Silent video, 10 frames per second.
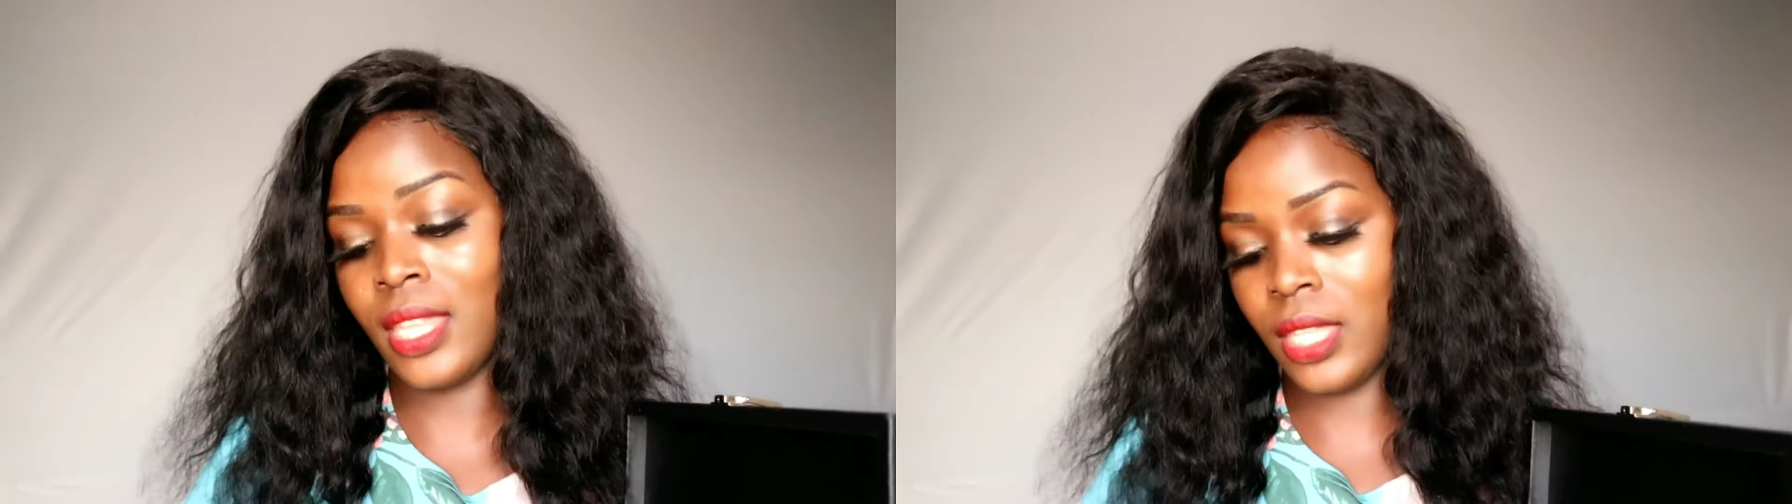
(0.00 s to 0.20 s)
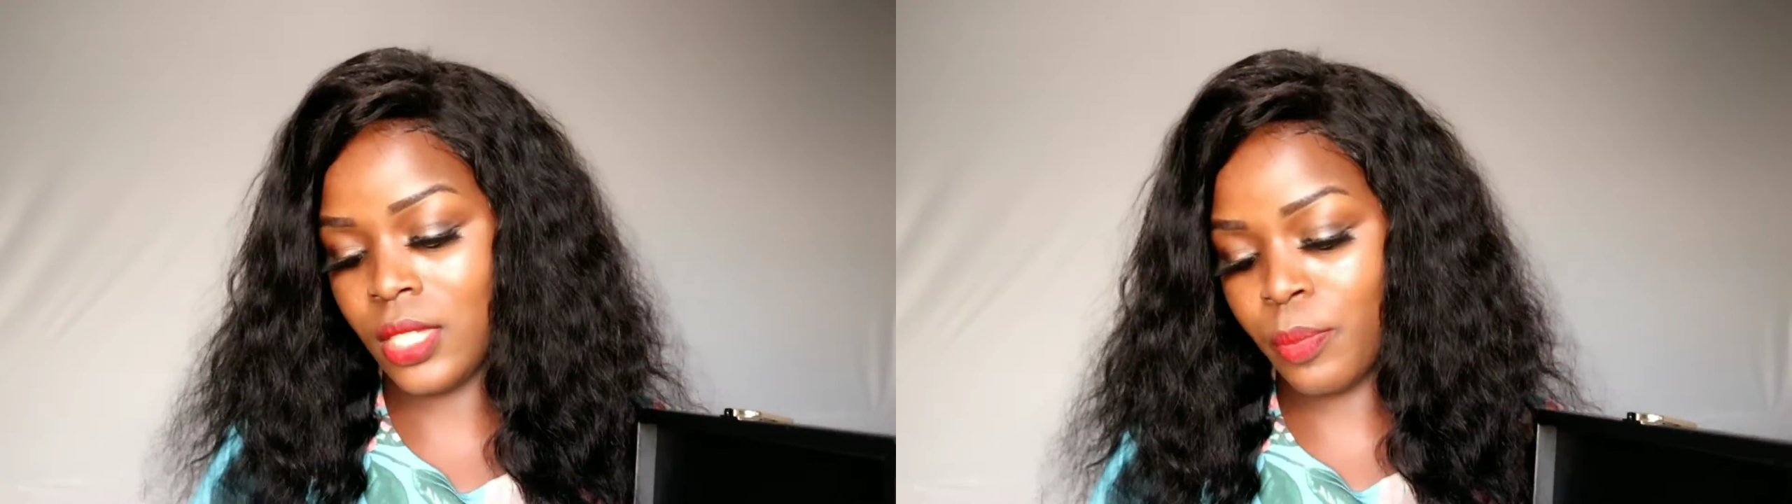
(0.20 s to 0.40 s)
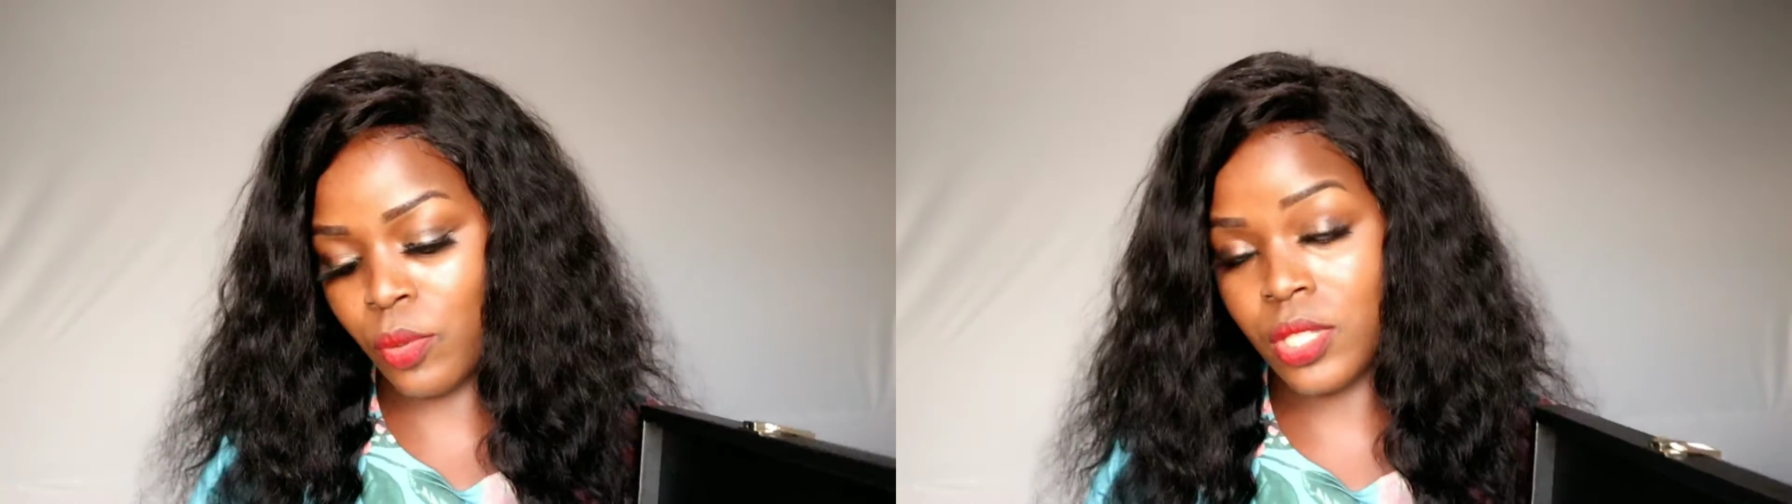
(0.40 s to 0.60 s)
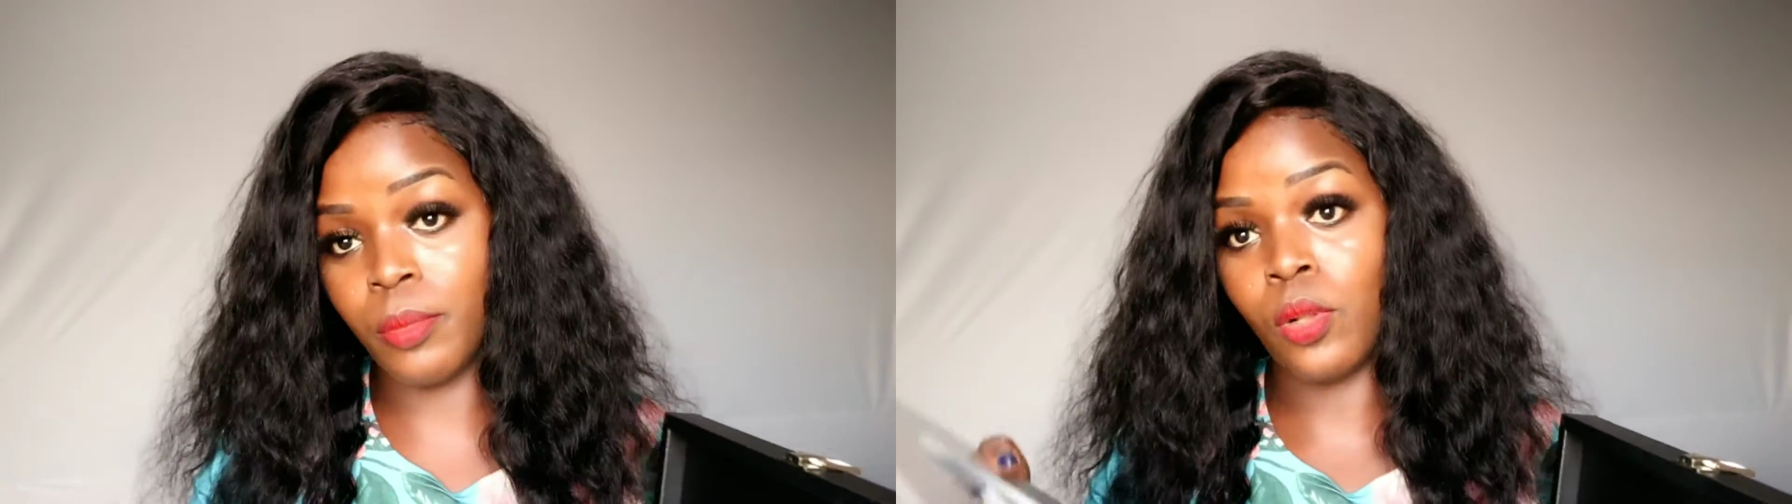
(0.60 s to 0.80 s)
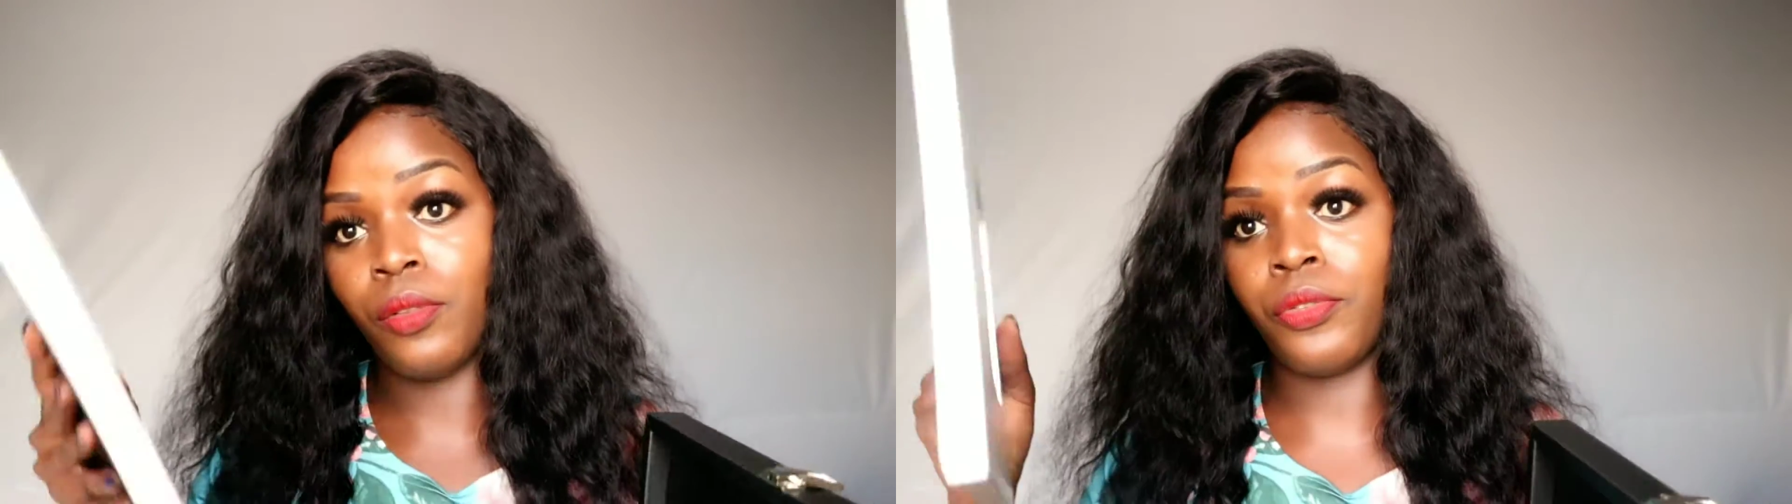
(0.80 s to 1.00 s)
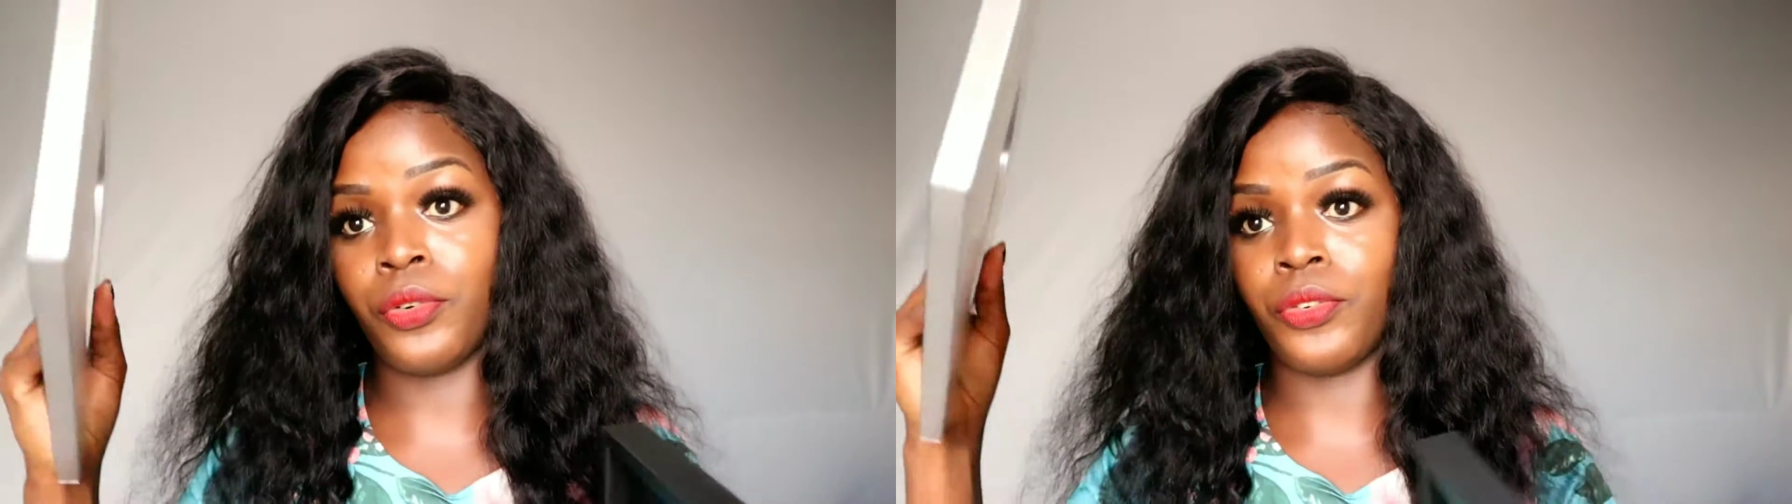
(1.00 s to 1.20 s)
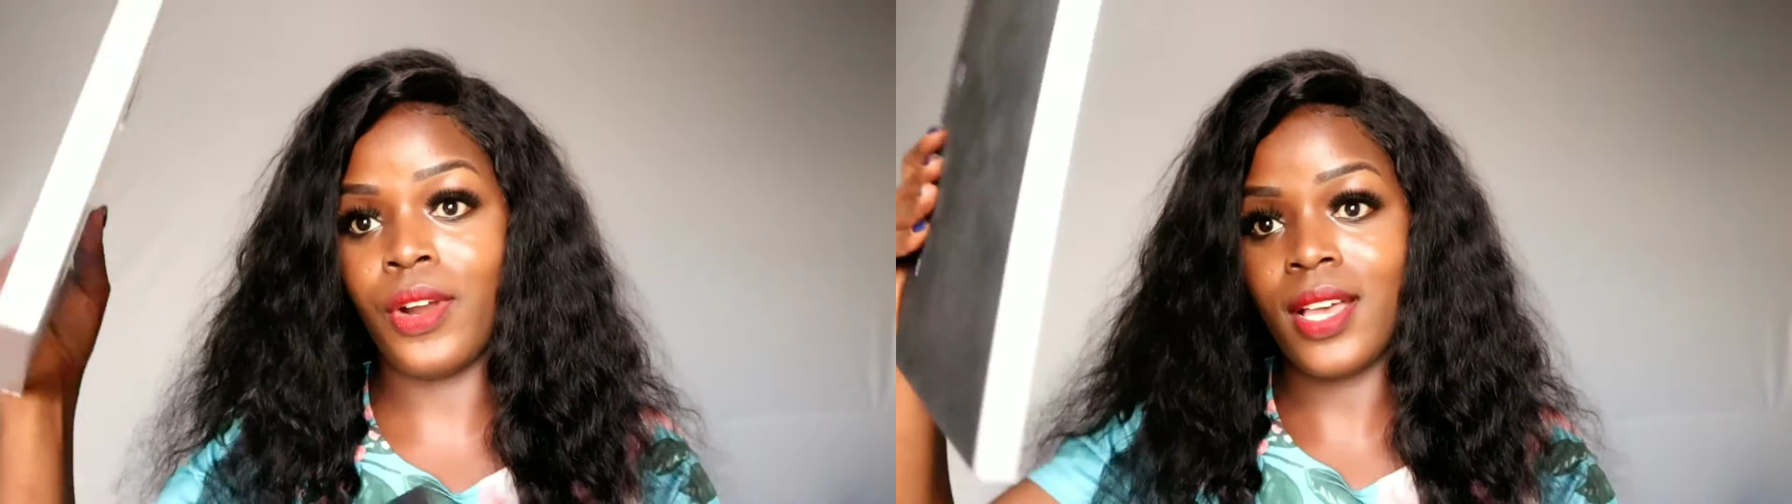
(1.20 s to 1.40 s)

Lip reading: this possible for